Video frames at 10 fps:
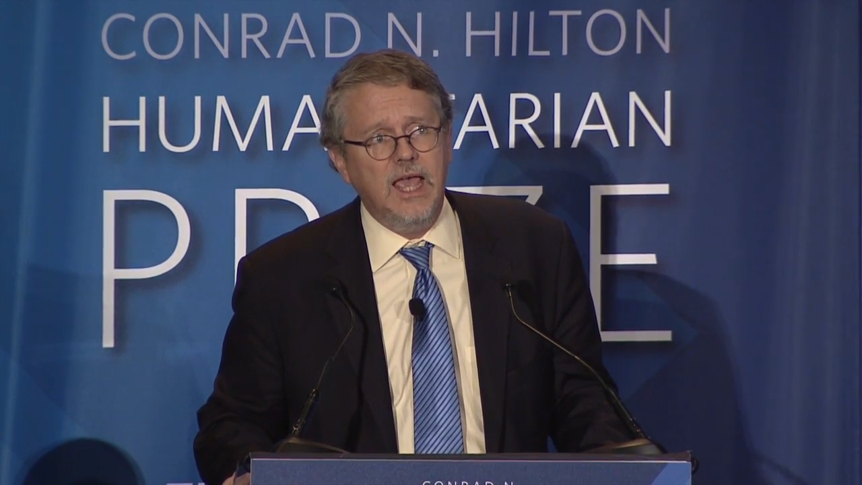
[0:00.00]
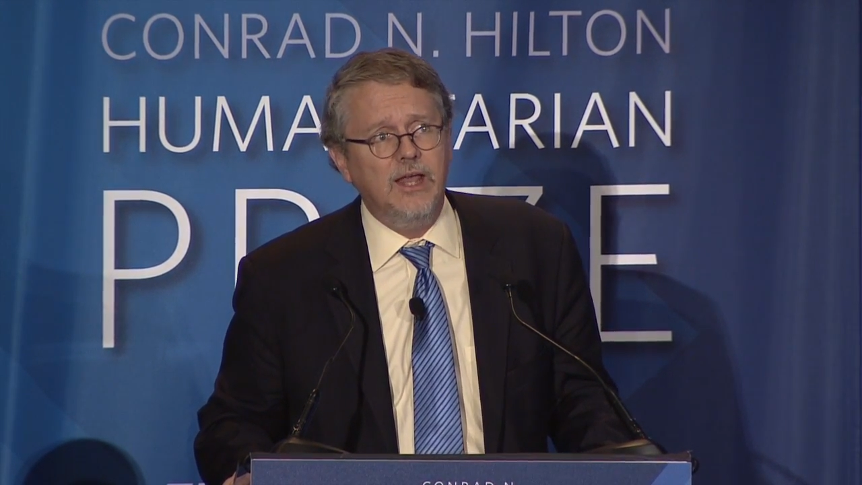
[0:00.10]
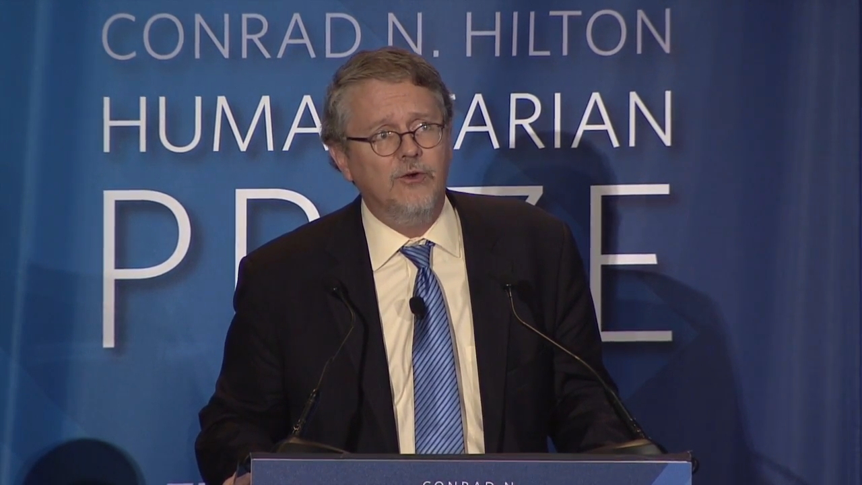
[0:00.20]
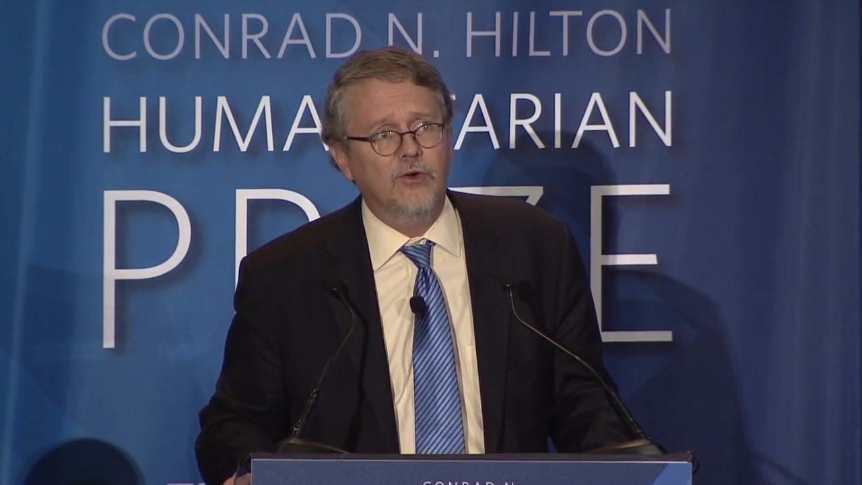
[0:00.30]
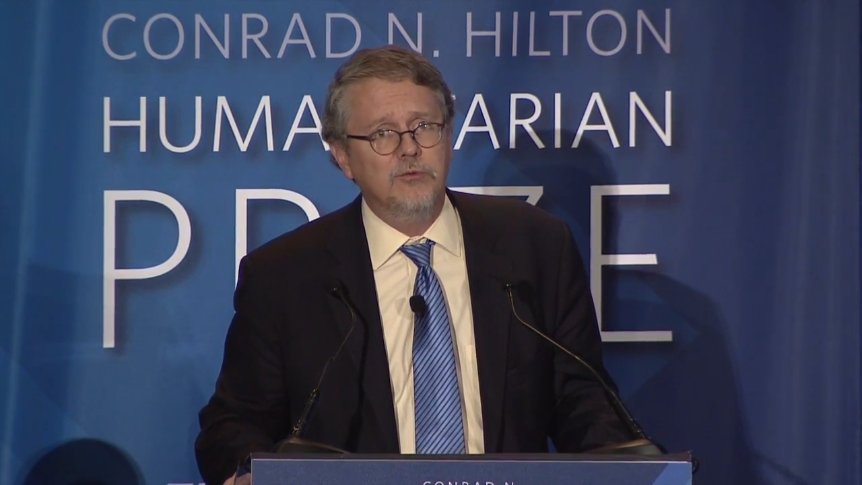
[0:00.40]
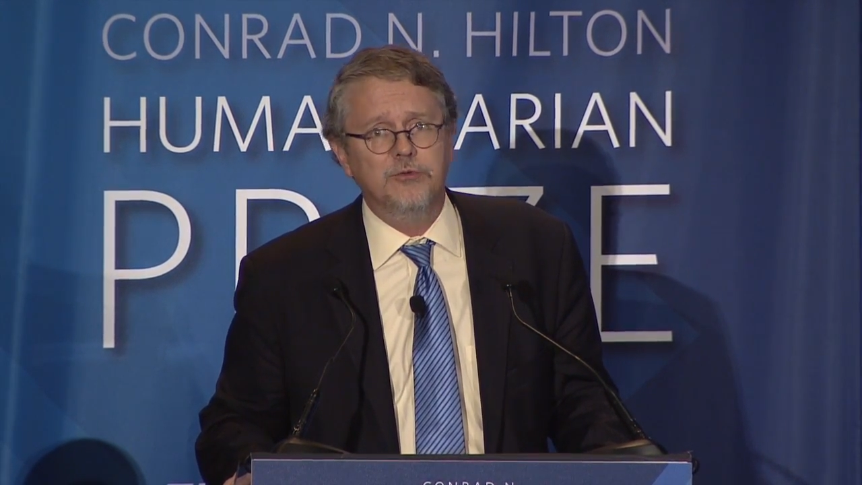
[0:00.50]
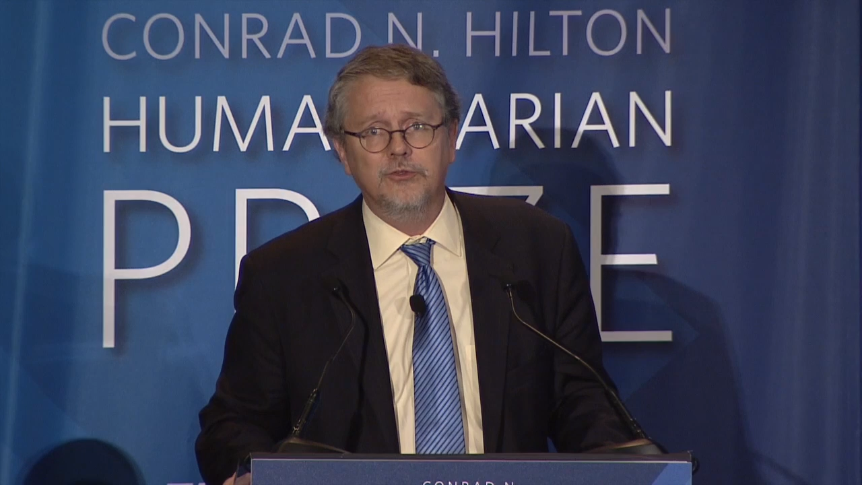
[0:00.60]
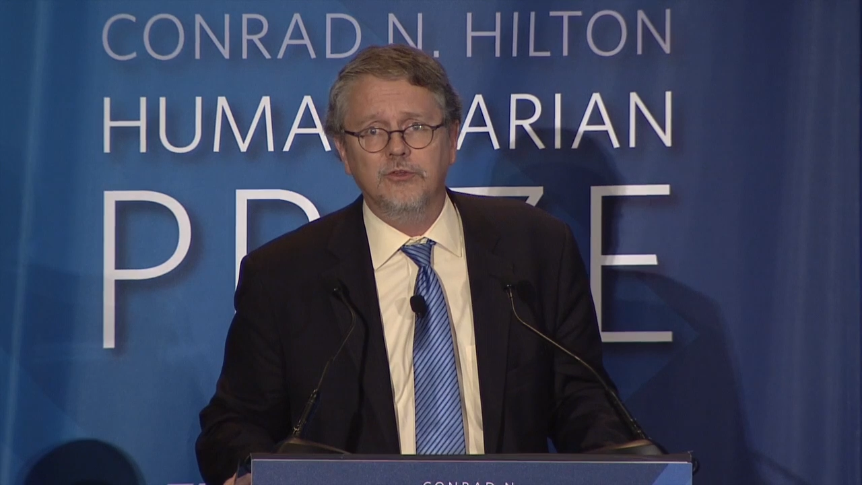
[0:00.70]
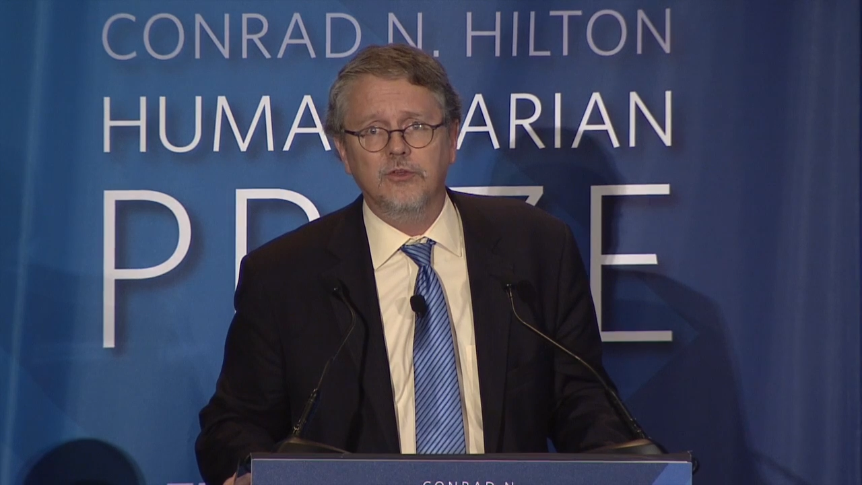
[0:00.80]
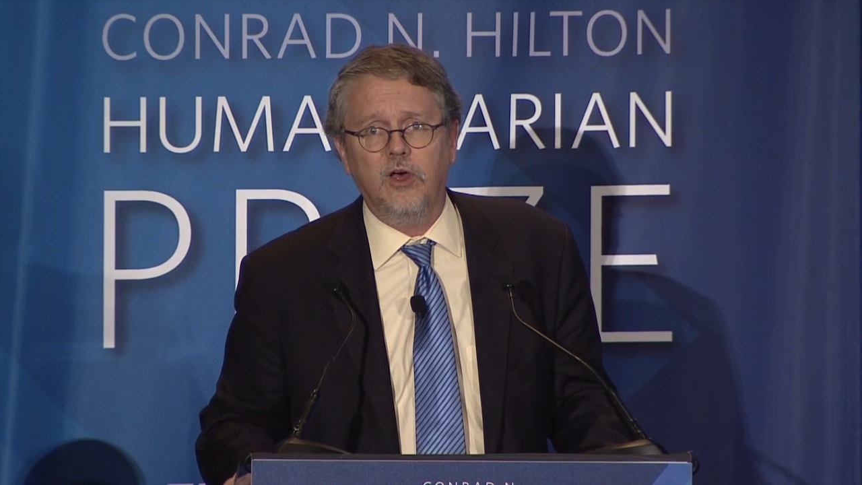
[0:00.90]
and her
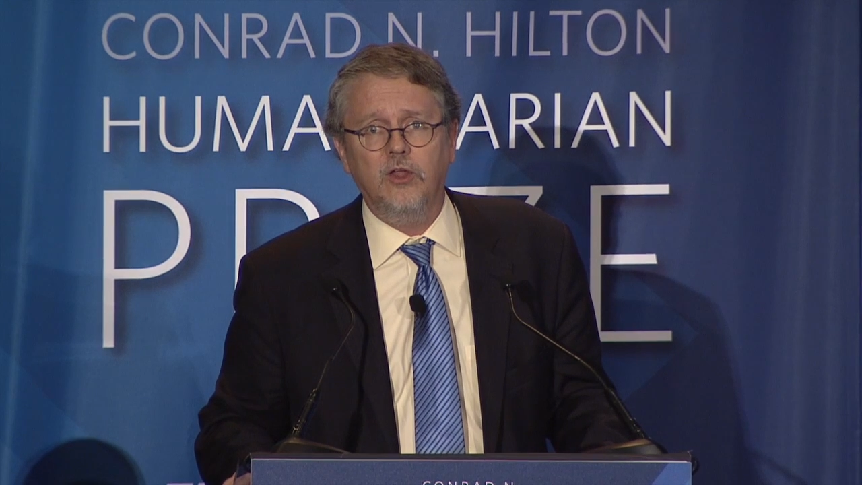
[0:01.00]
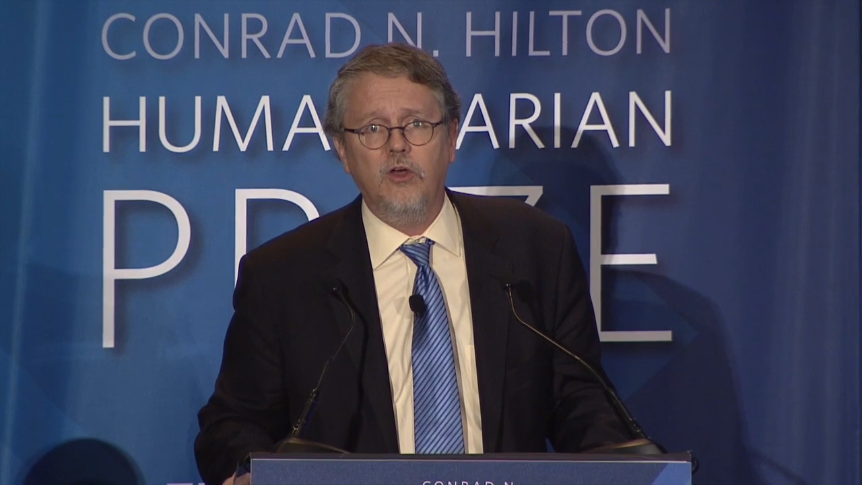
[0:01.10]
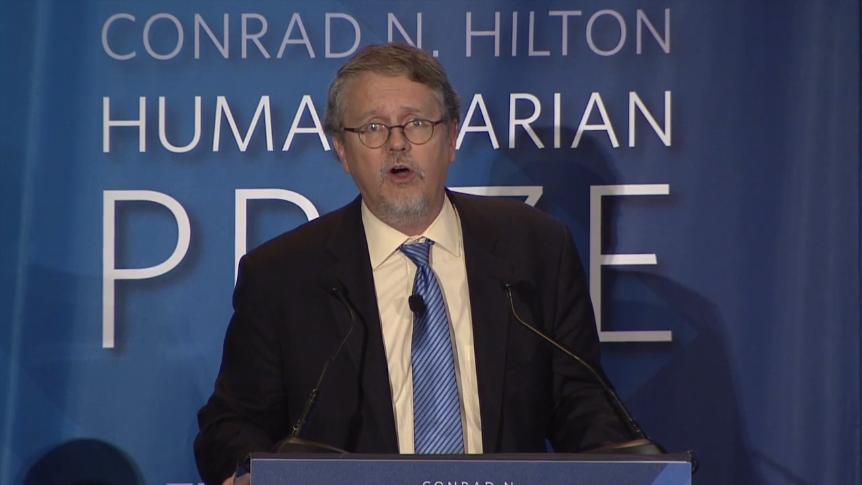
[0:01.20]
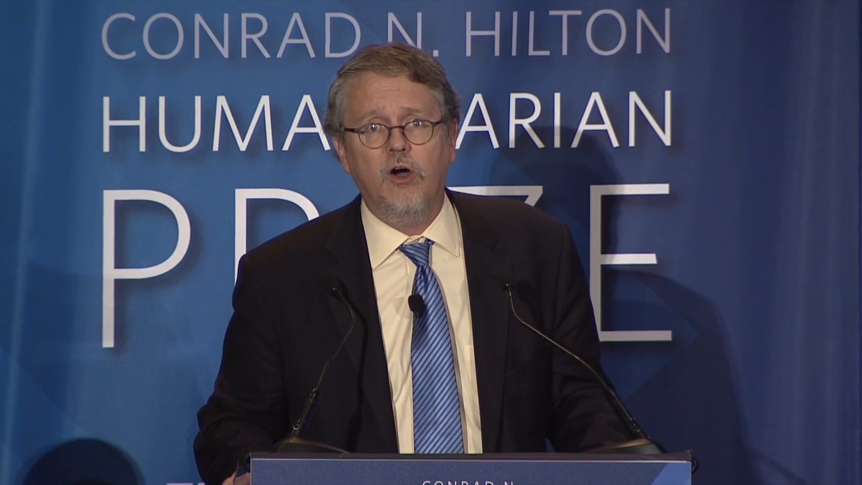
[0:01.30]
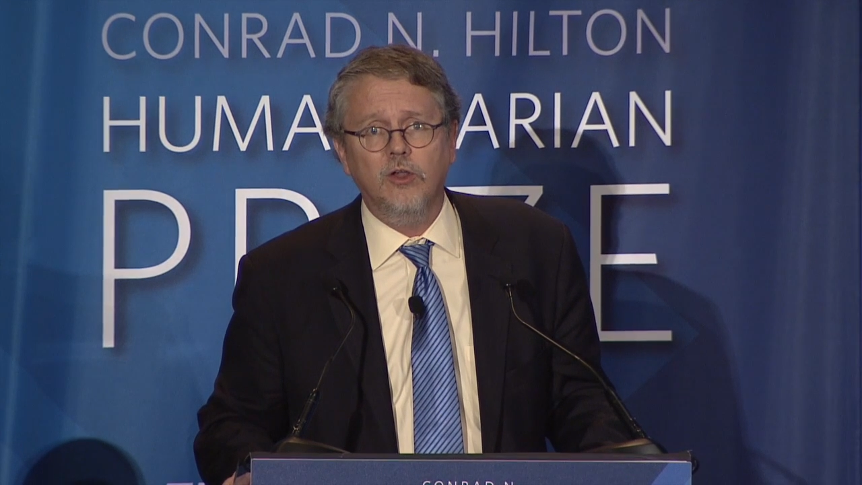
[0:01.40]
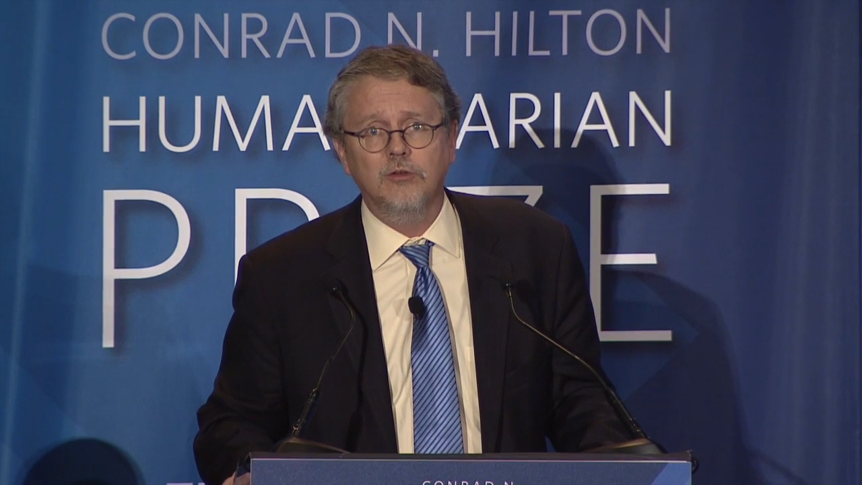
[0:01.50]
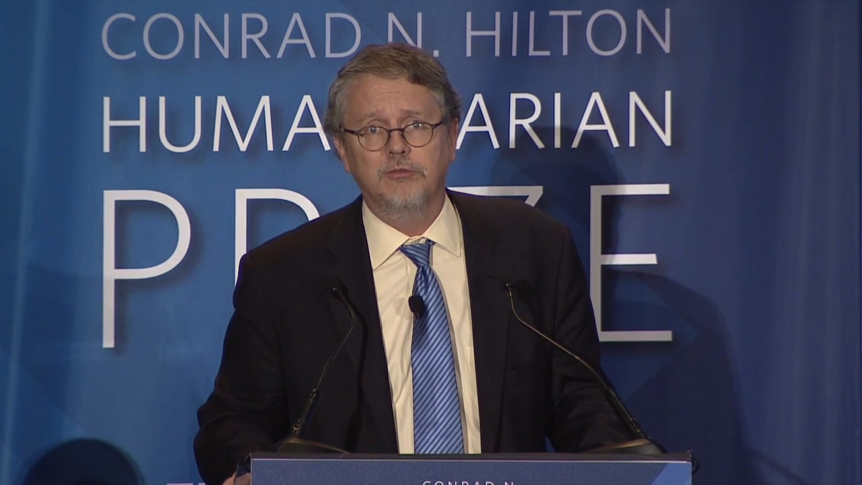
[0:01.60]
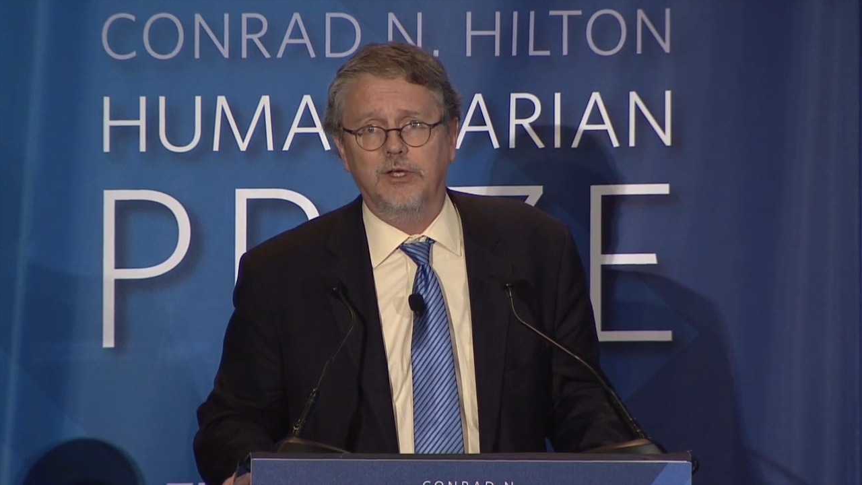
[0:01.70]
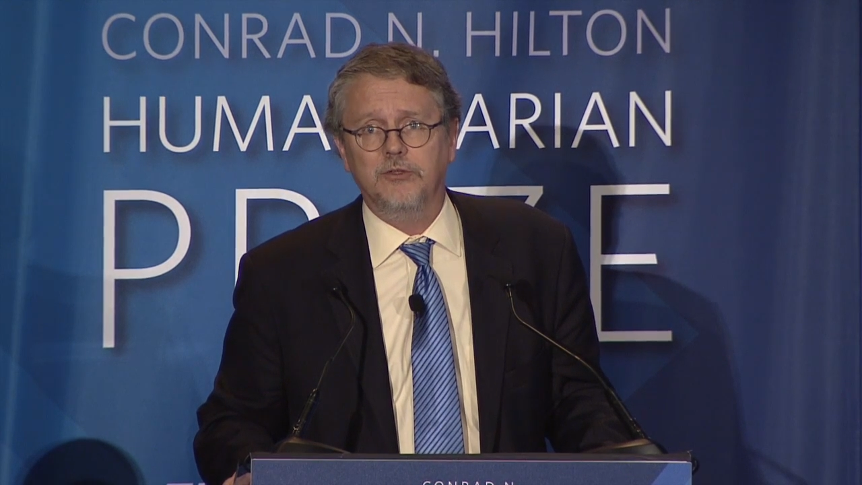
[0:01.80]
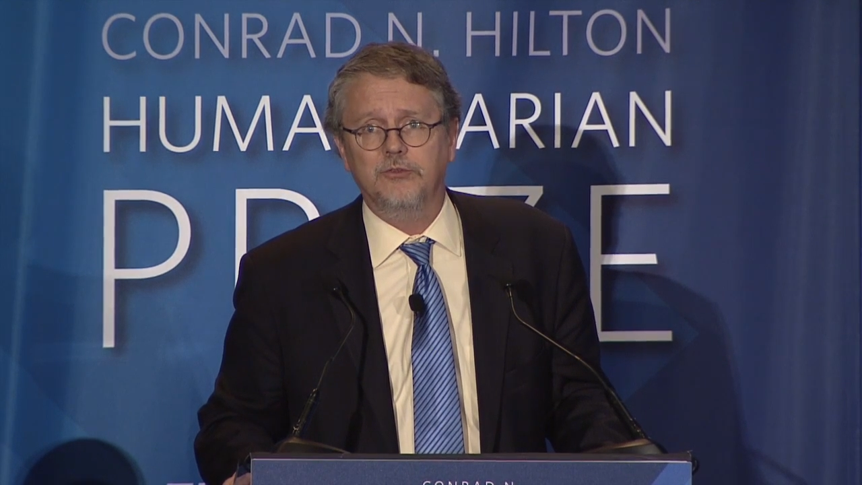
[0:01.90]
emphasis on all of
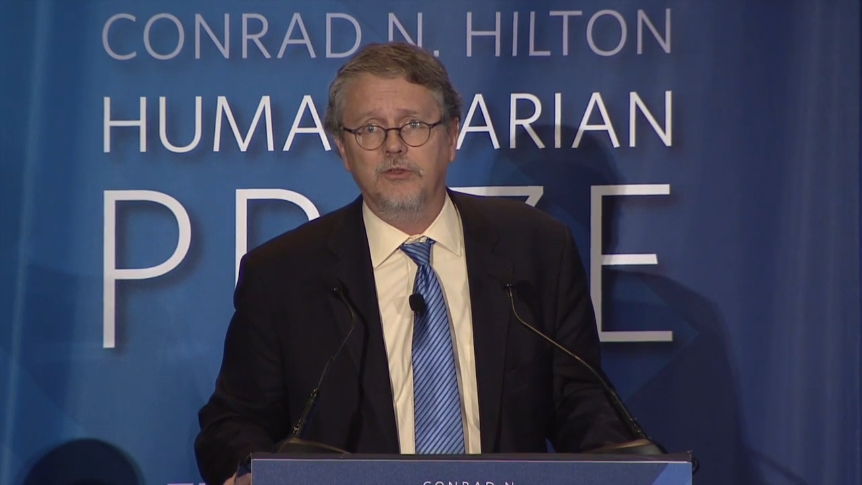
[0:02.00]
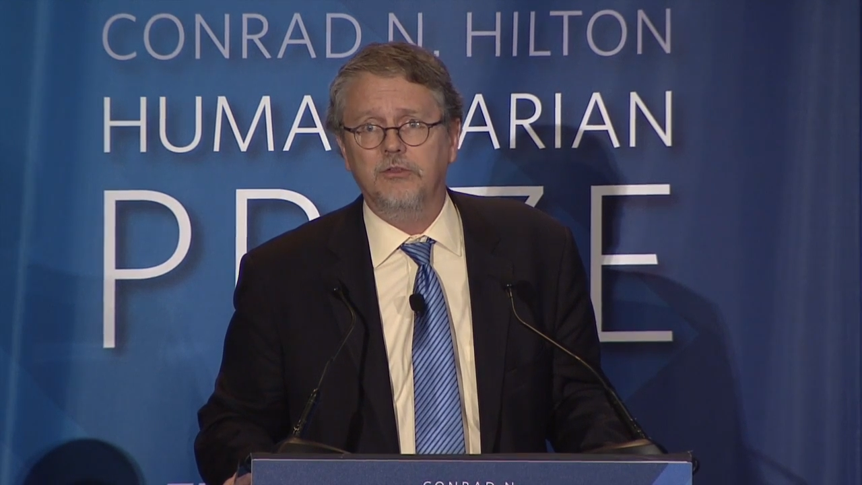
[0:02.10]
us